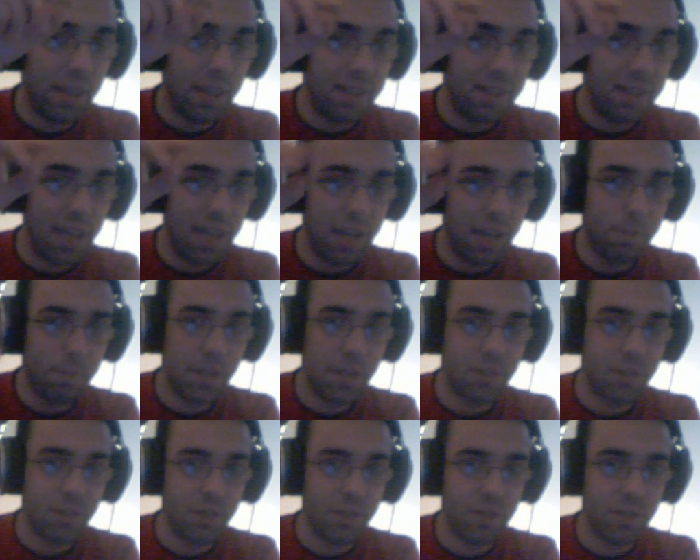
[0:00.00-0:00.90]
take
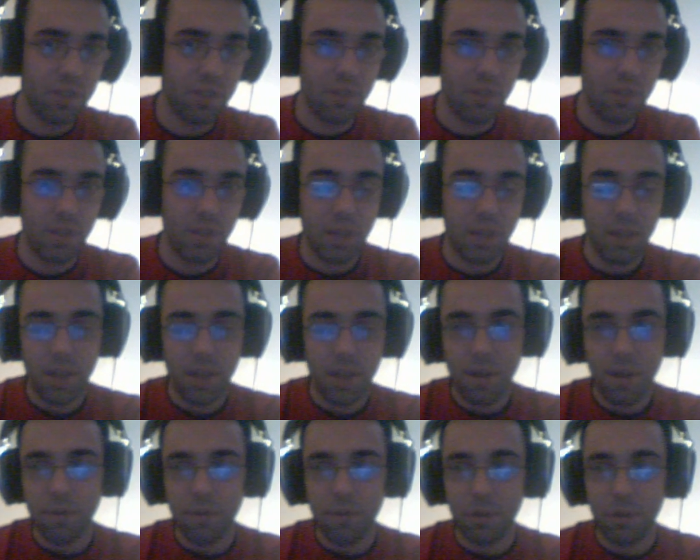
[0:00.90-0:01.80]
measures
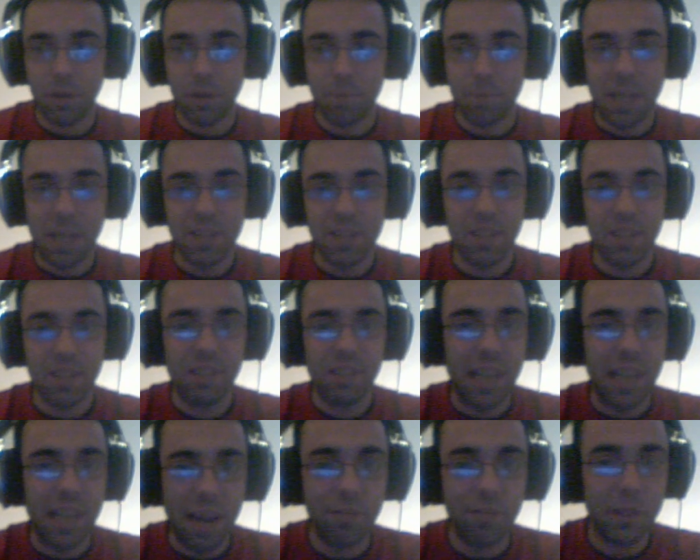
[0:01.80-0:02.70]
for basically
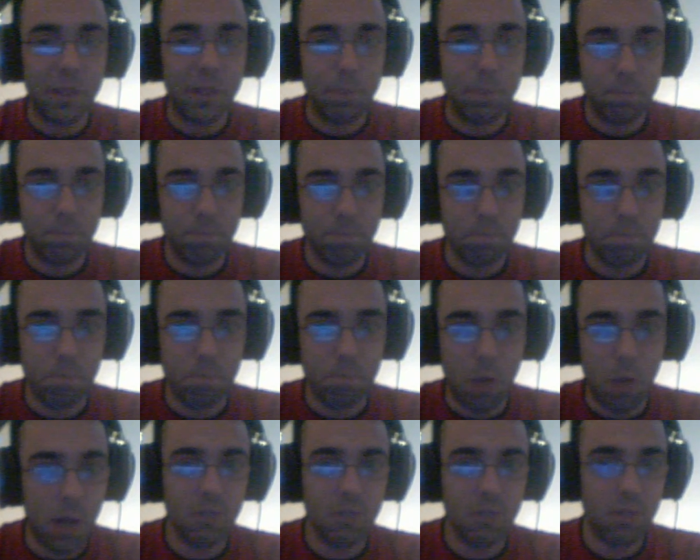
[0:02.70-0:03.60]
every
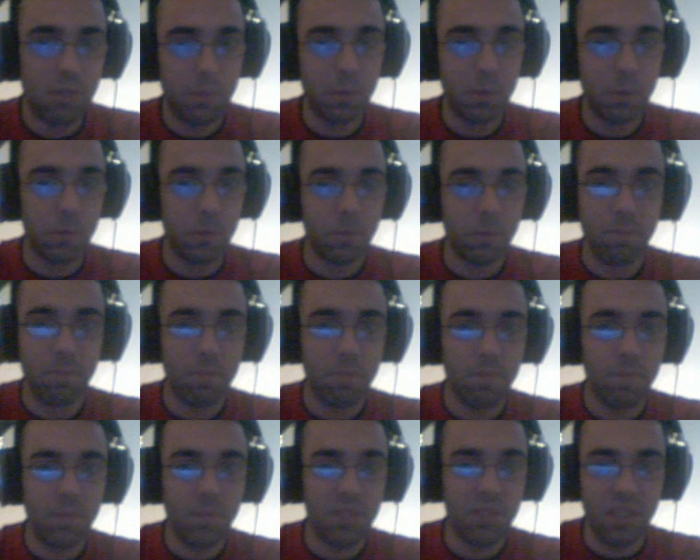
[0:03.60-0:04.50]
possible
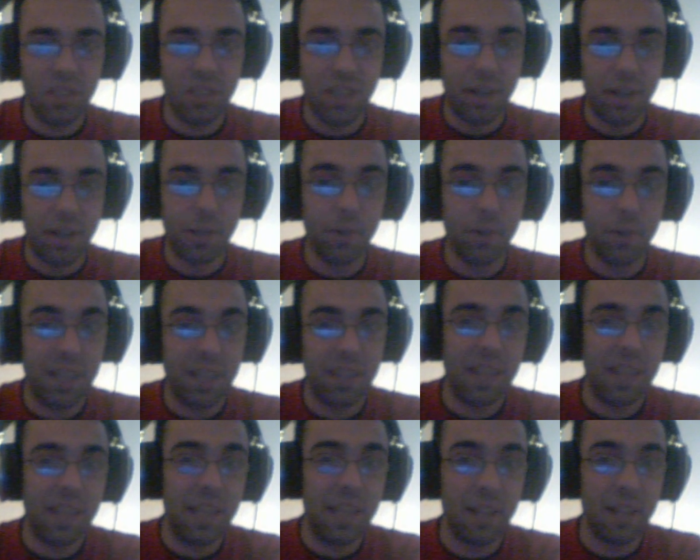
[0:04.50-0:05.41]
scenario that they can
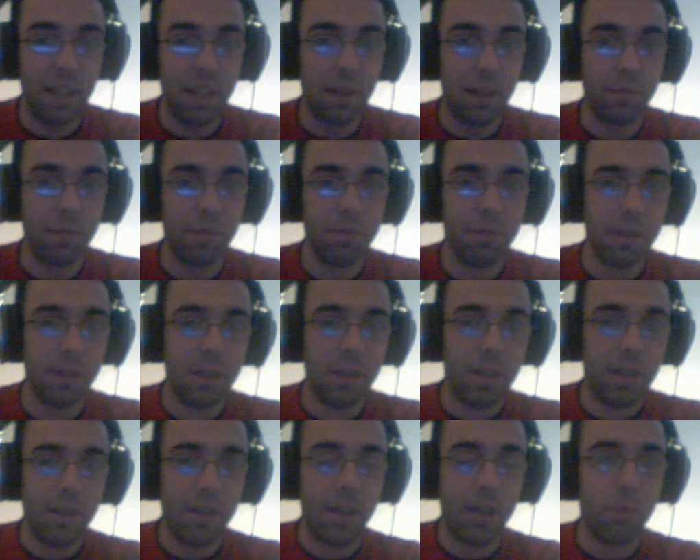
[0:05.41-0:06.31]
think of,
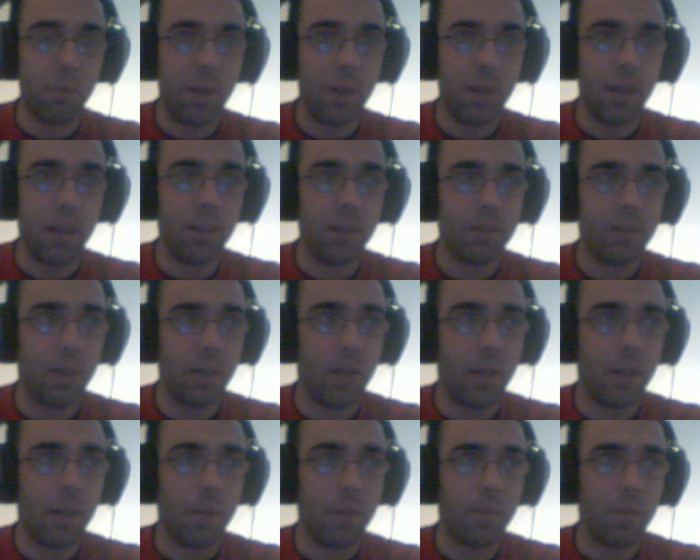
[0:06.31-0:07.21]
right? Where a
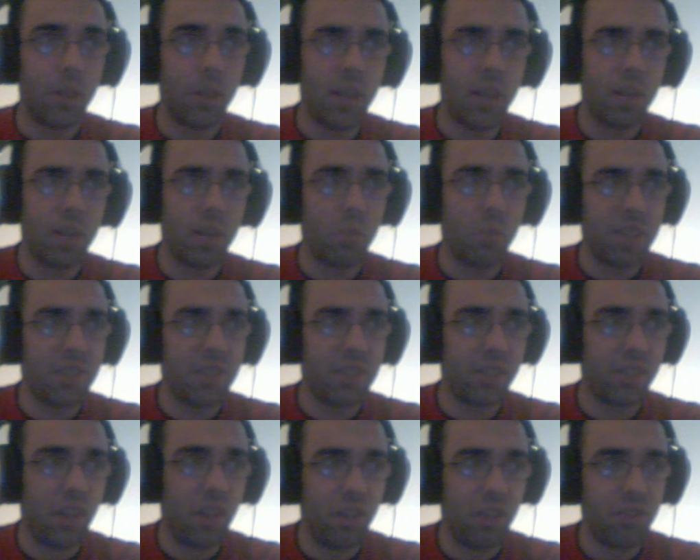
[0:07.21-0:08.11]
lot of Western
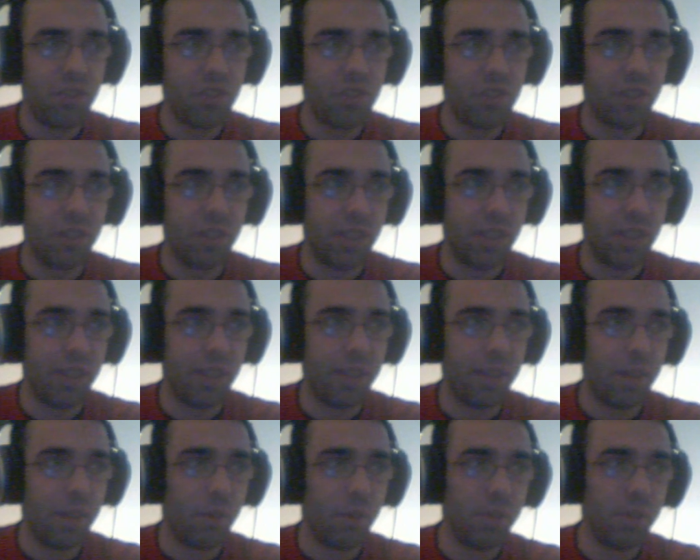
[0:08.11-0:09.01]
culture, it
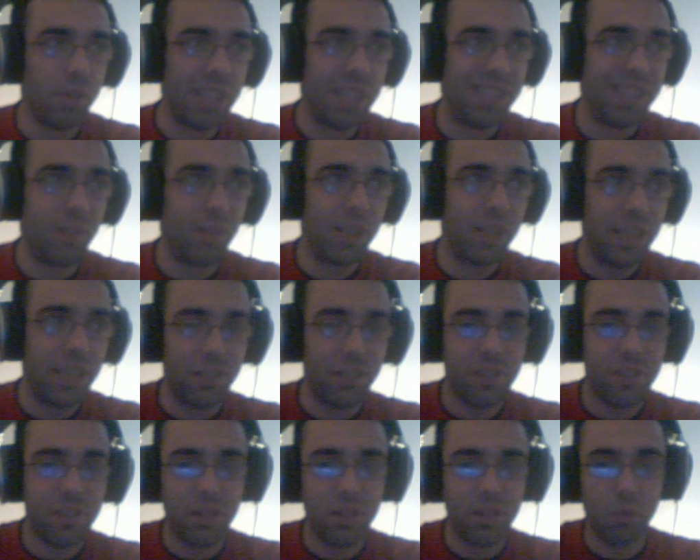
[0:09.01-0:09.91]
only gears
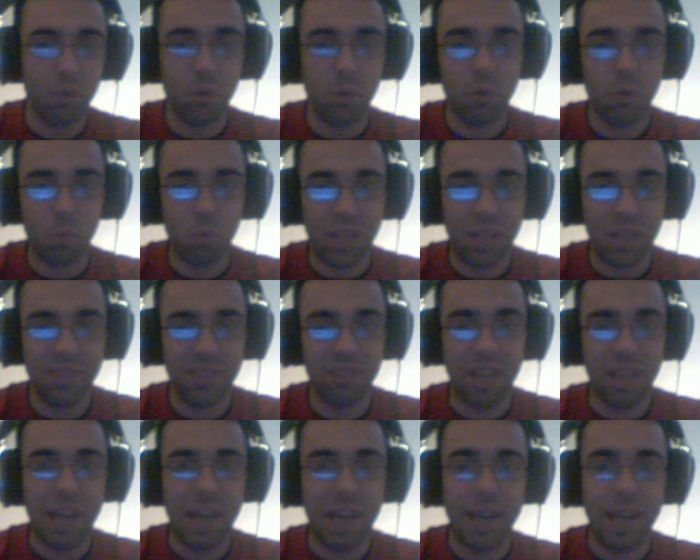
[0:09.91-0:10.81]
toward one
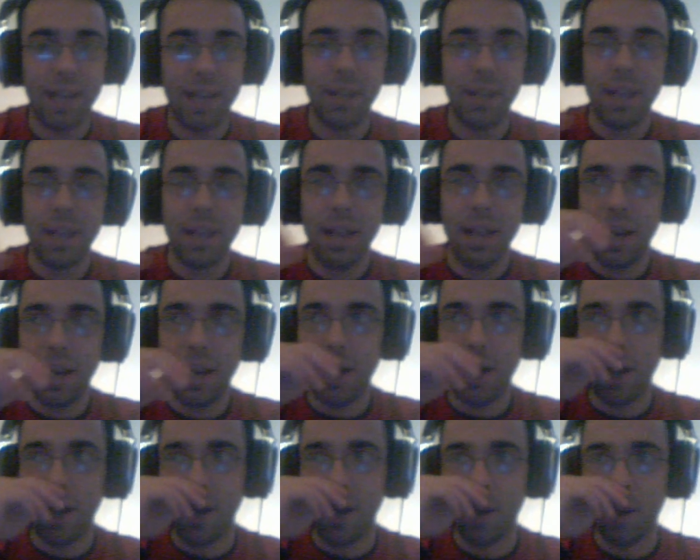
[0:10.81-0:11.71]
side,
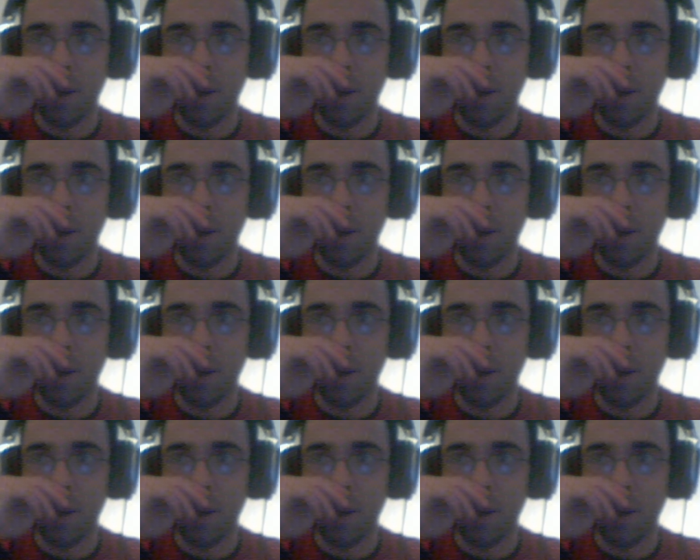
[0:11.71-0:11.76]
one